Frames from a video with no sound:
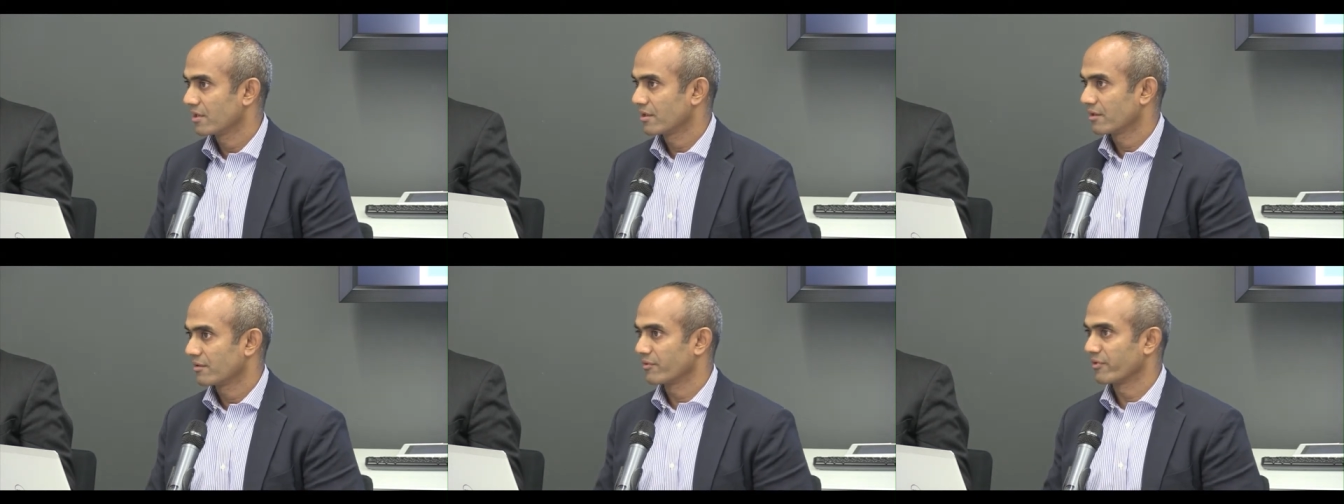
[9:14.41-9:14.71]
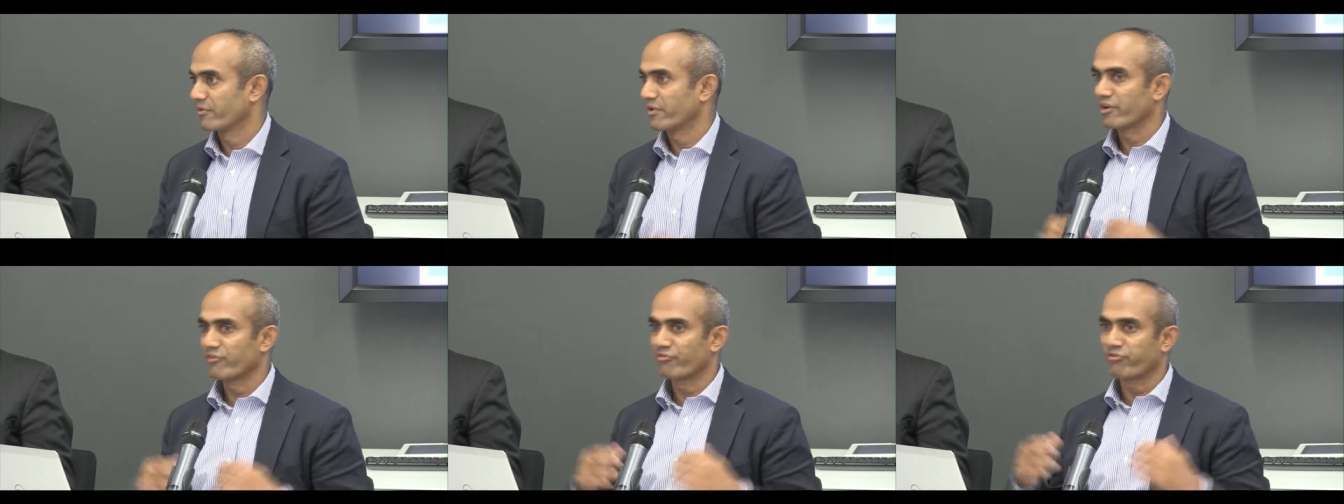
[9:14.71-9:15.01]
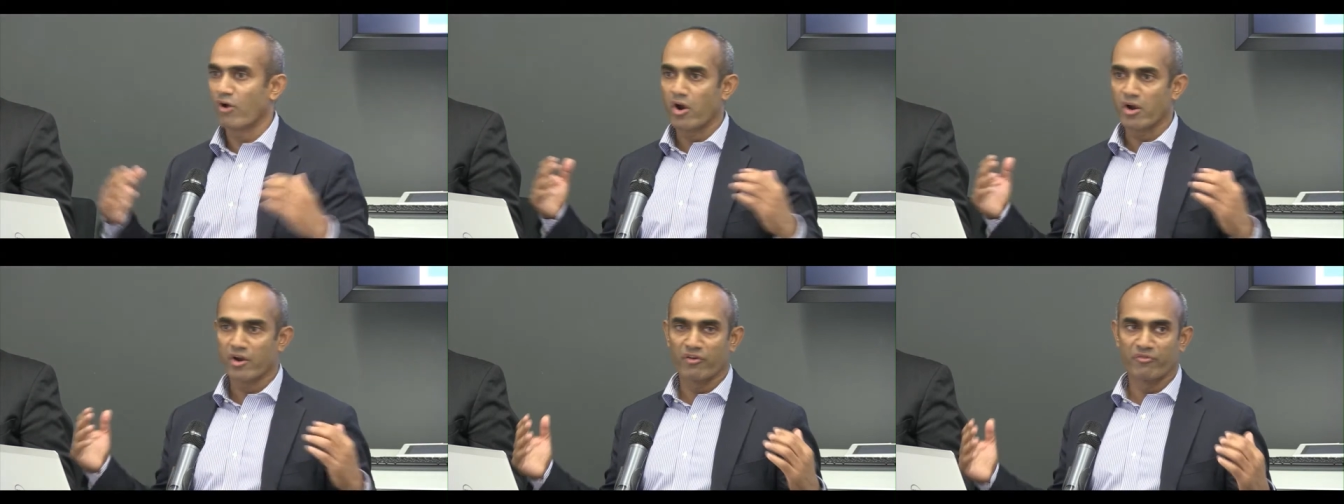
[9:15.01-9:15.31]
We're very
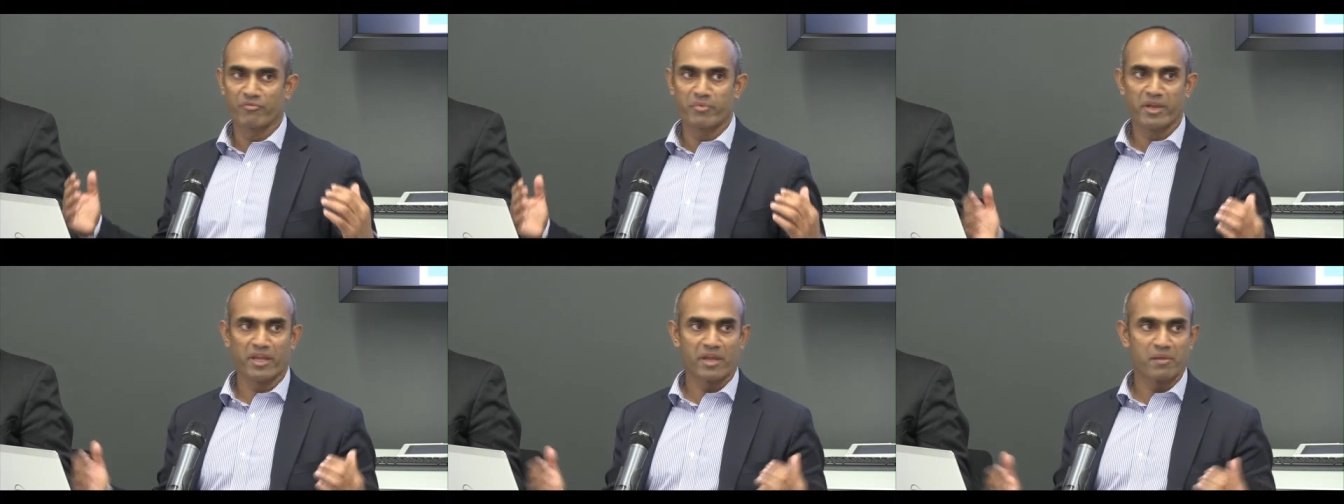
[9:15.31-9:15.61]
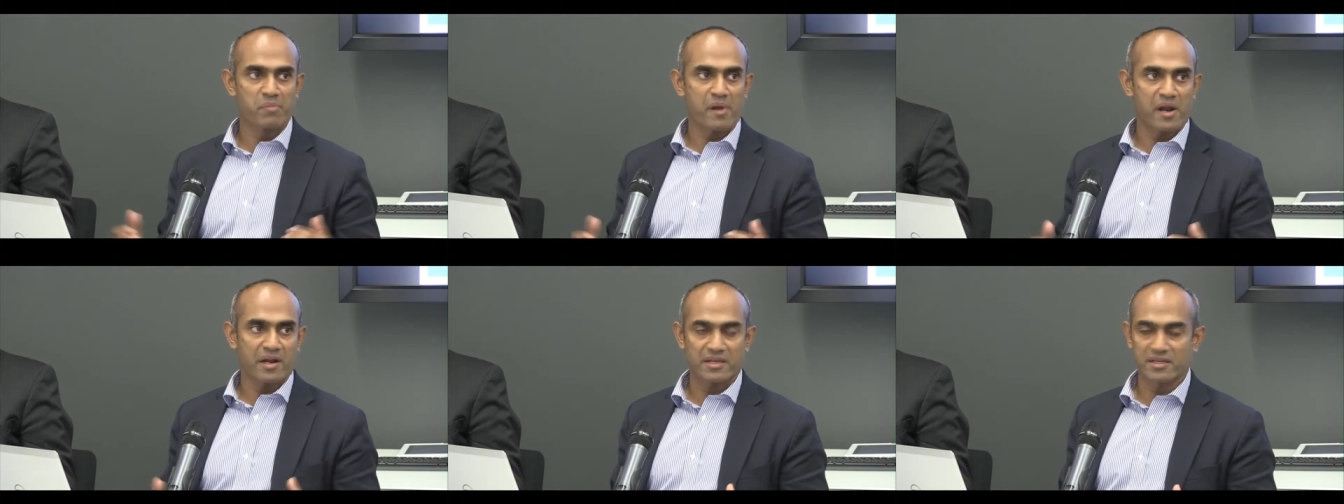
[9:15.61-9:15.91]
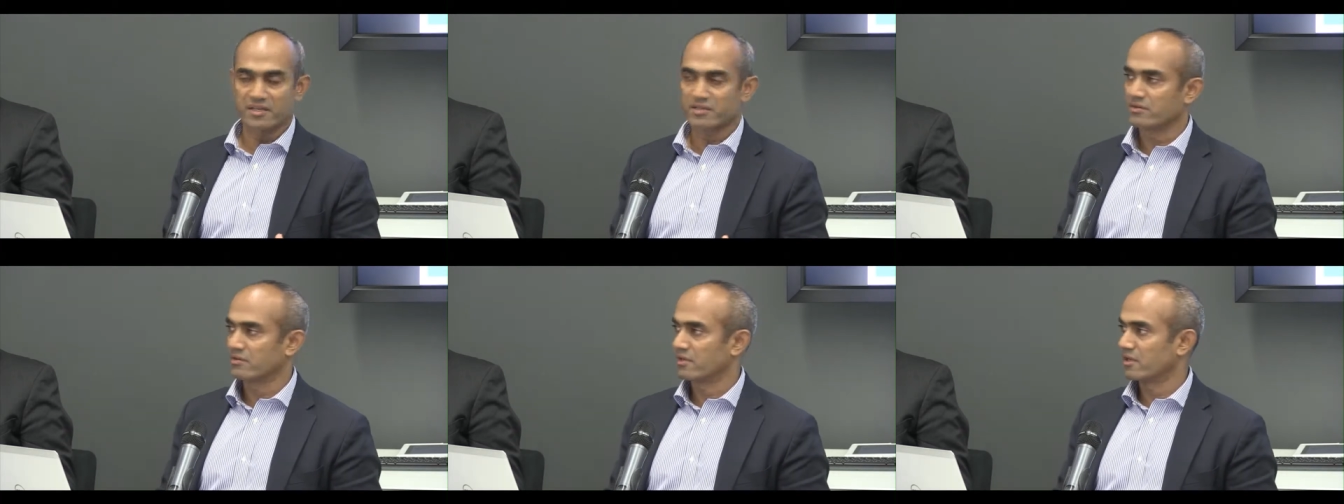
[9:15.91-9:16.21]
fond of bringing
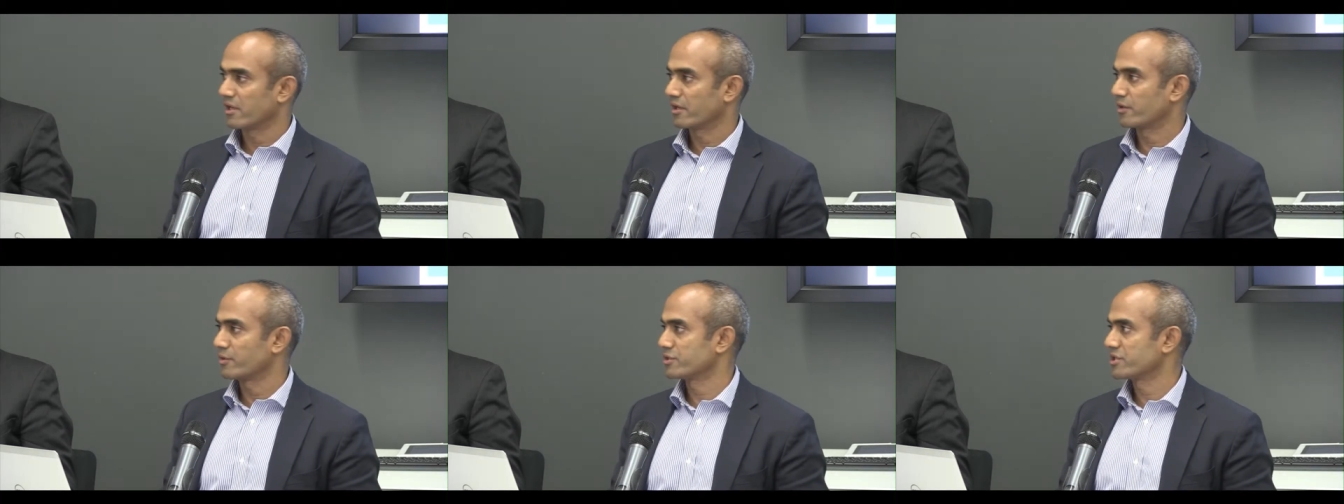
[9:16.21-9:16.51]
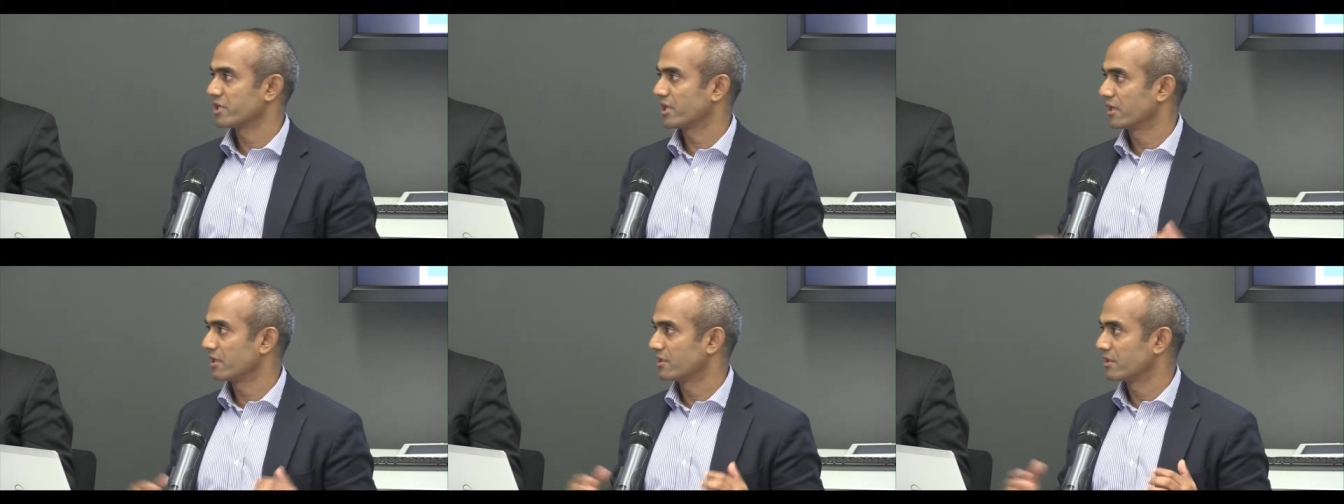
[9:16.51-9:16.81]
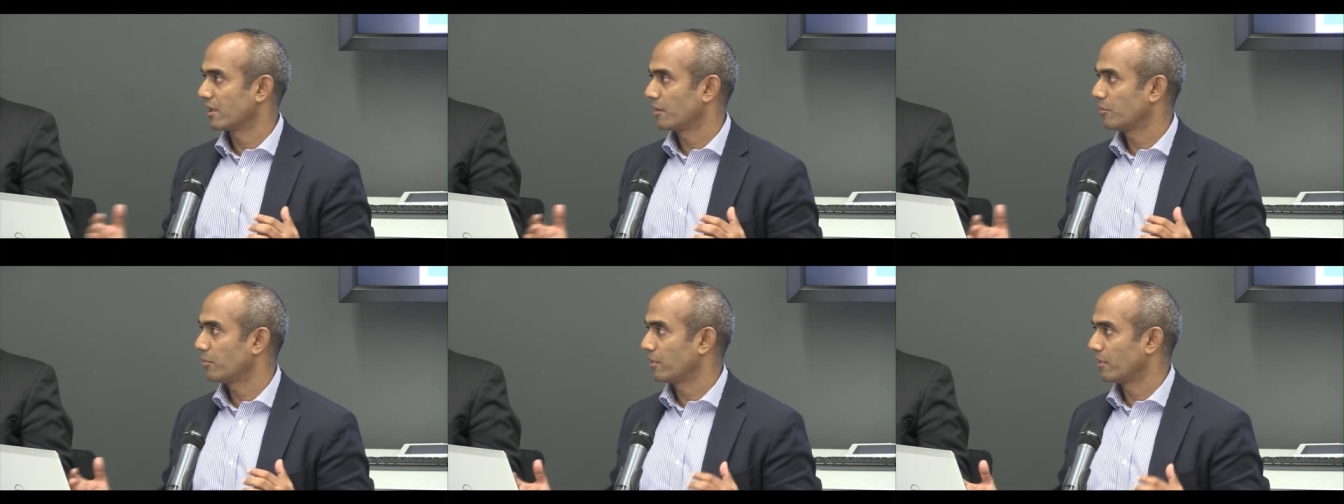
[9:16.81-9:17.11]
parties to the negotiating
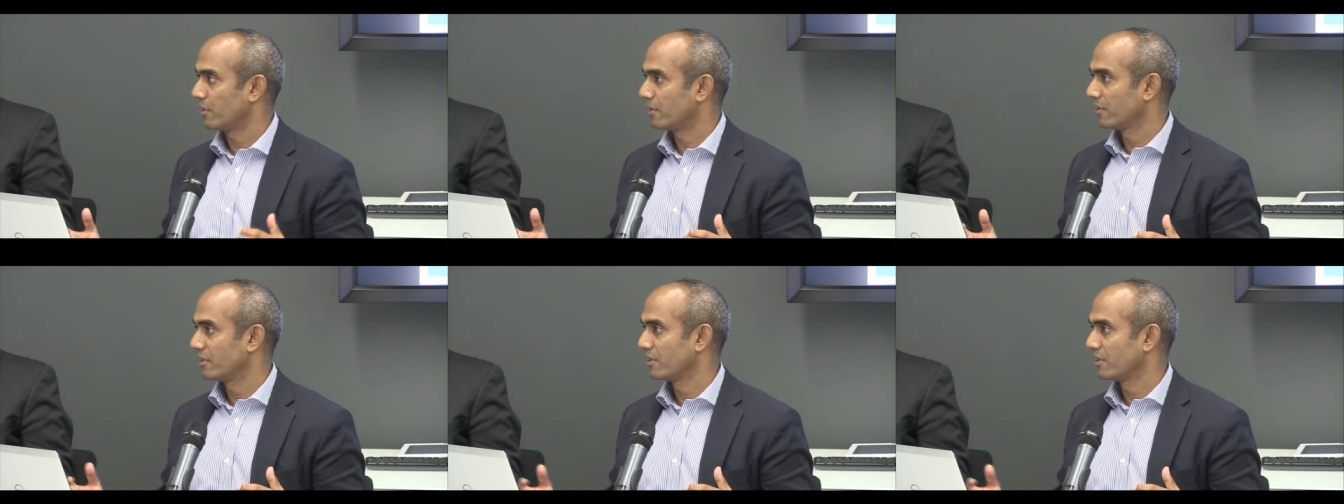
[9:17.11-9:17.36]
table.